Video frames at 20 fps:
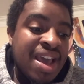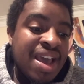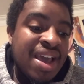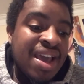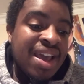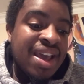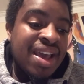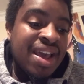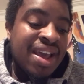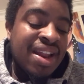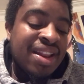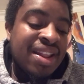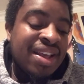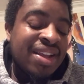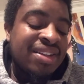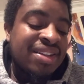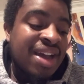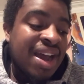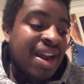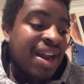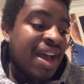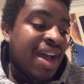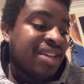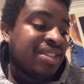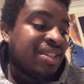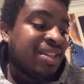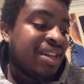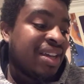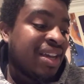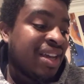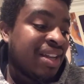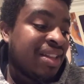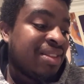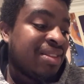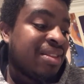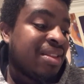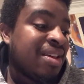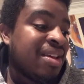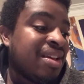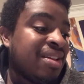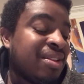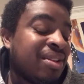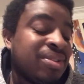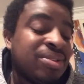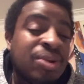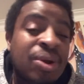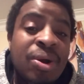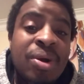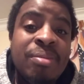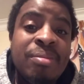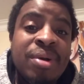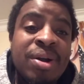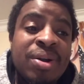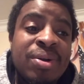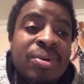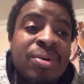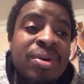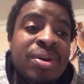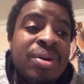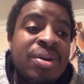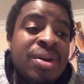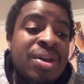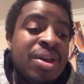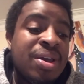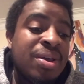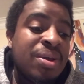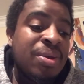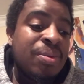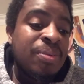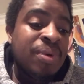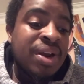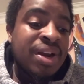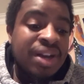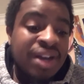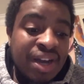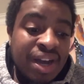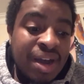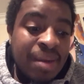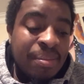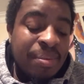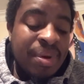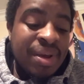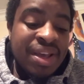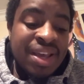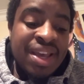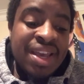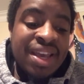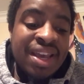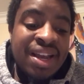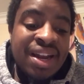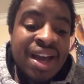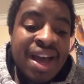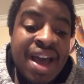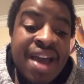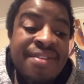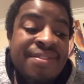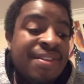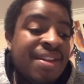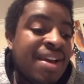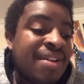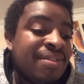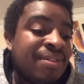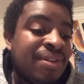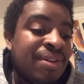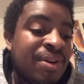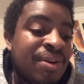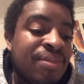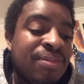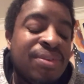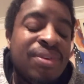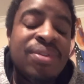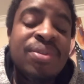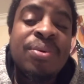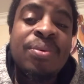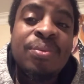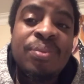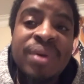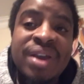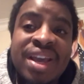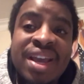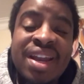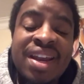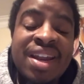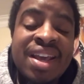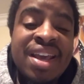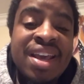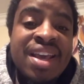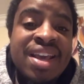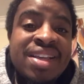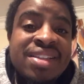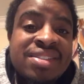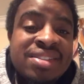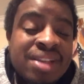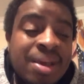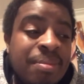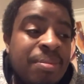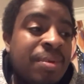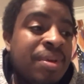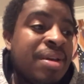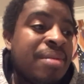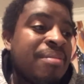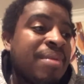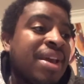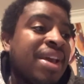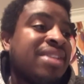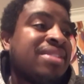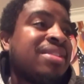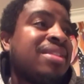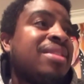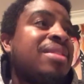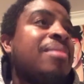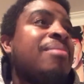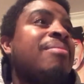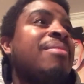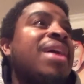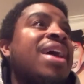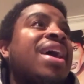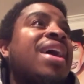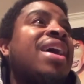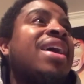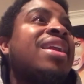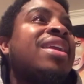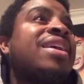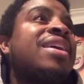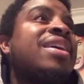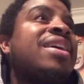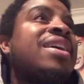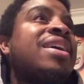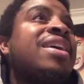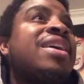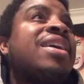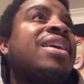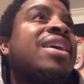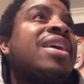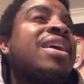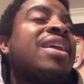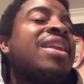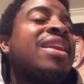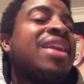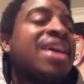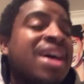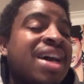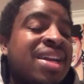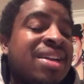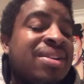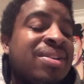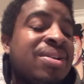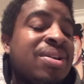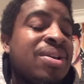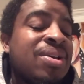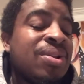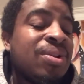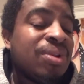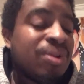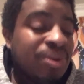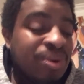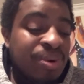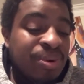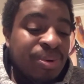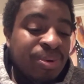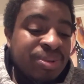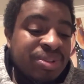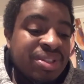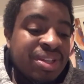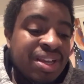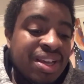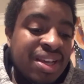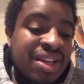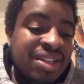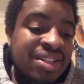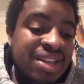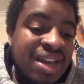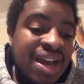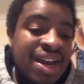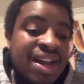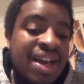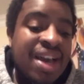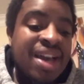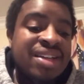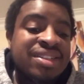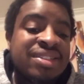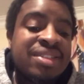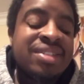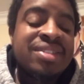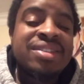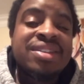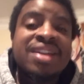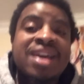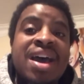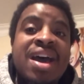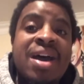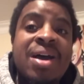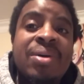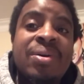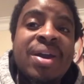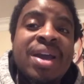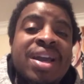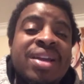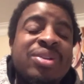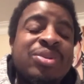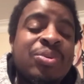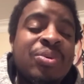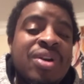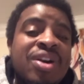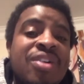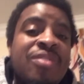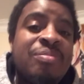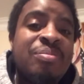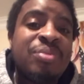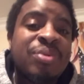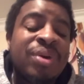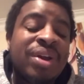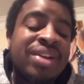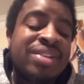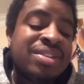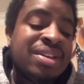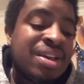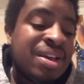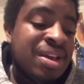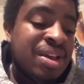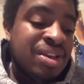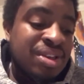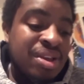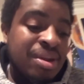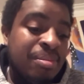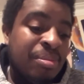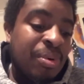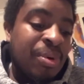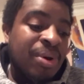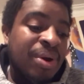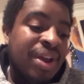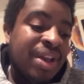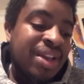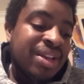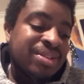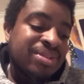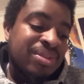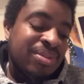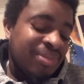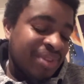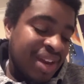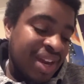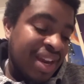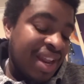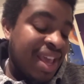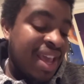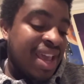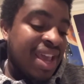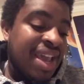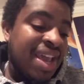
And then Tanahashi hit the turnbuckle. He went up, hit a high fly flow for the win. Simply amazing. The man cannot lose. Tanahashi is now at 12 points. Your boy is great.